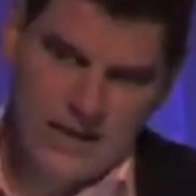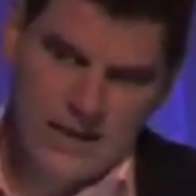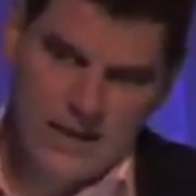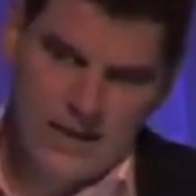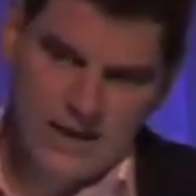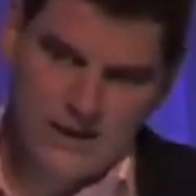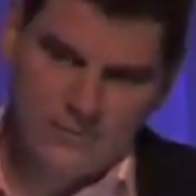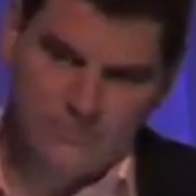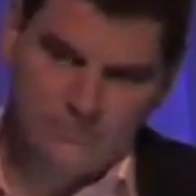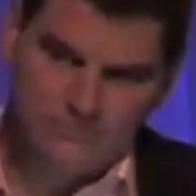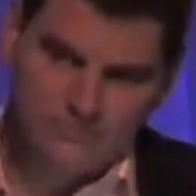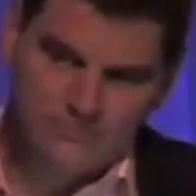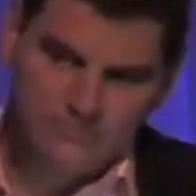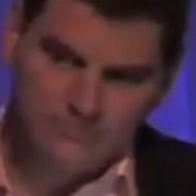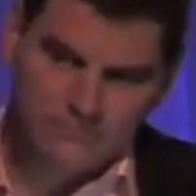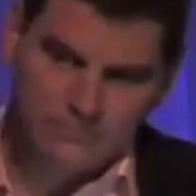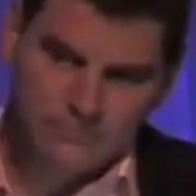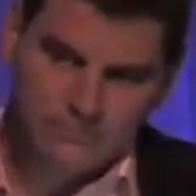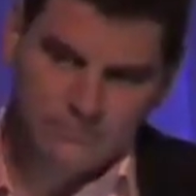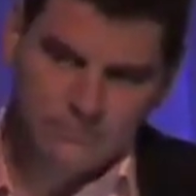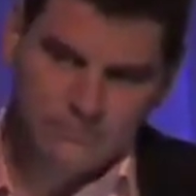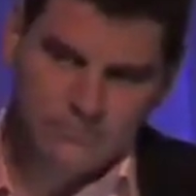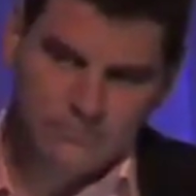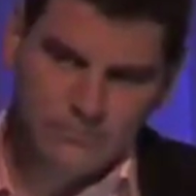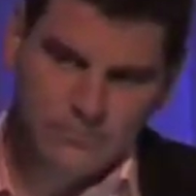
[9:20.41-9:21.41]

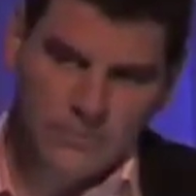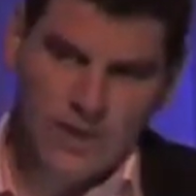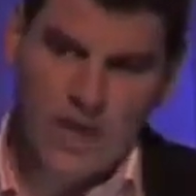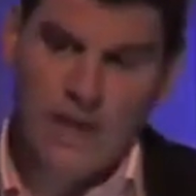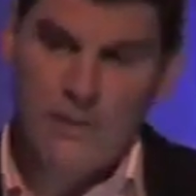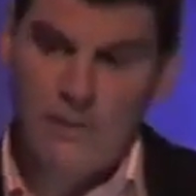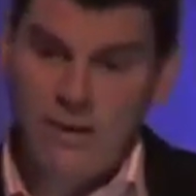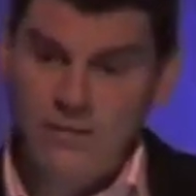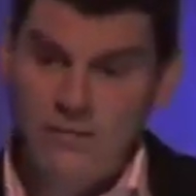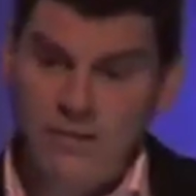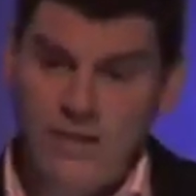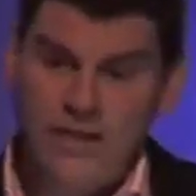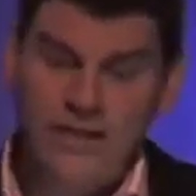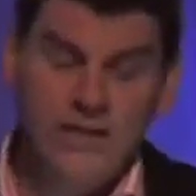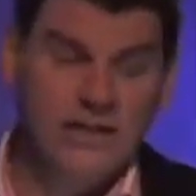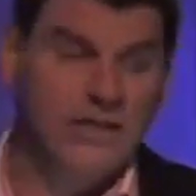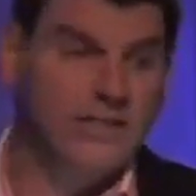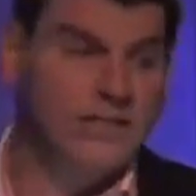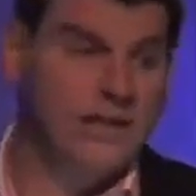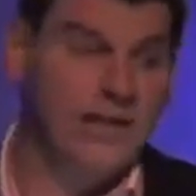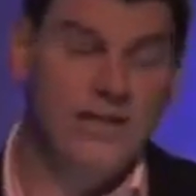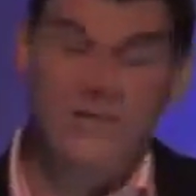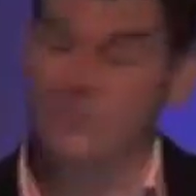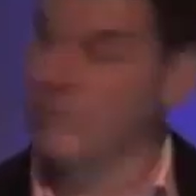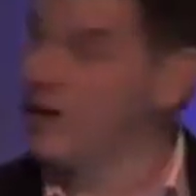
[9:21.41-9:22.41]
am I really going to
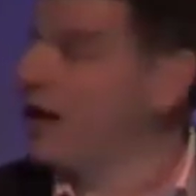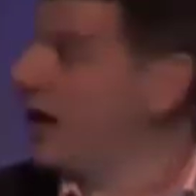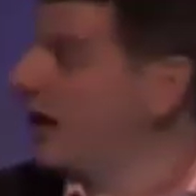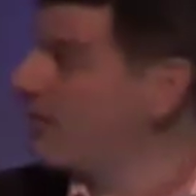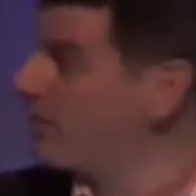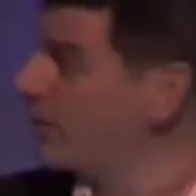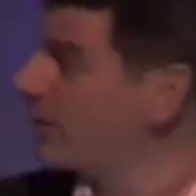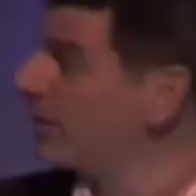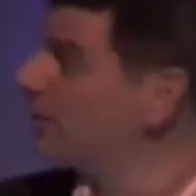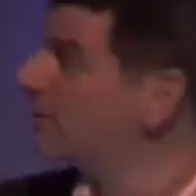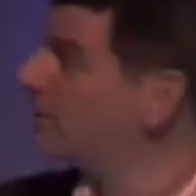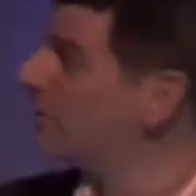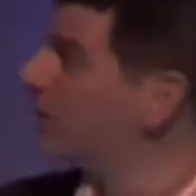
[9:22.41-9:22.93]
change my habit?